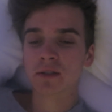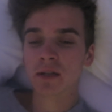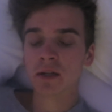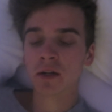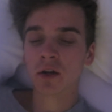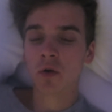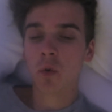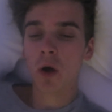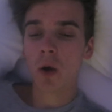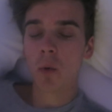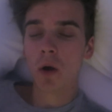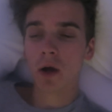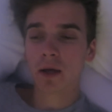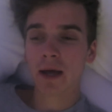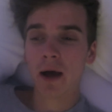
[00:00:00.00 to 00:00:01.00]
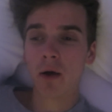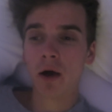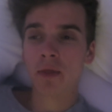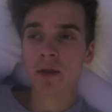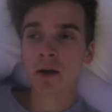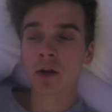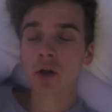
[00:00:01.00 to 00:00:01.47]
didn't quite work out.
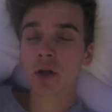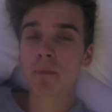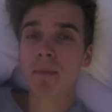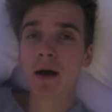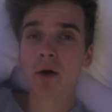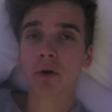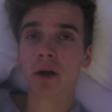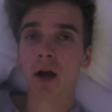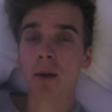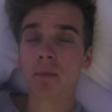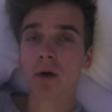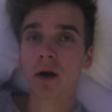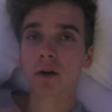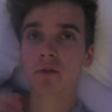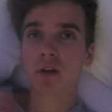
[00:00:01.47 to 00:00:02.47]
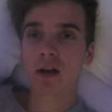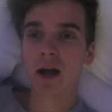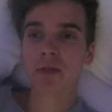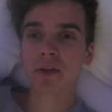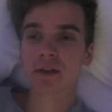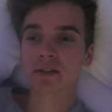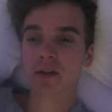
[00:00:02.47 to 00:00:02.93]
And then looking back on it, I'm kind of
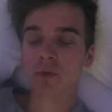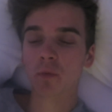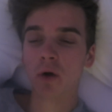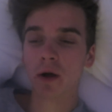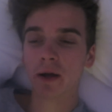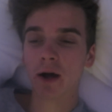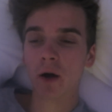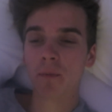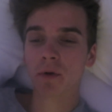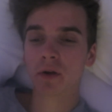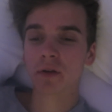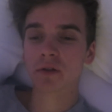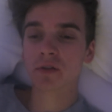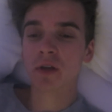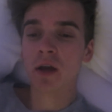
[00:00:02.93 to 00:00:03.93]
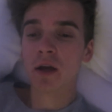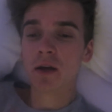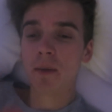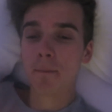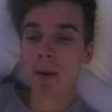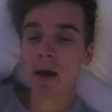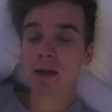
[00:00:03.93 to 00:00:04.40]
glad they didn't work out because
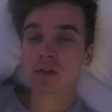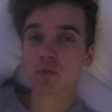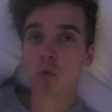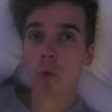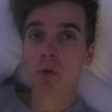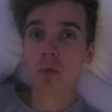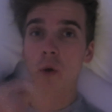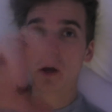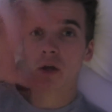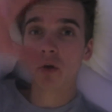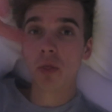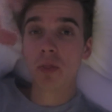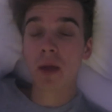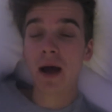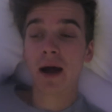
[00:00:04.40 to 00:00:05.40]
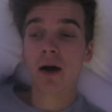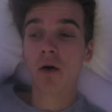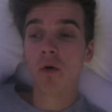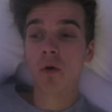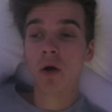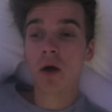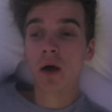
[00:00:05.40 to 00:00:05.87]
compared to what we're working on
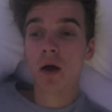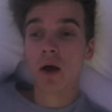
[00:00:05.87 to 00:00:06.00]
now,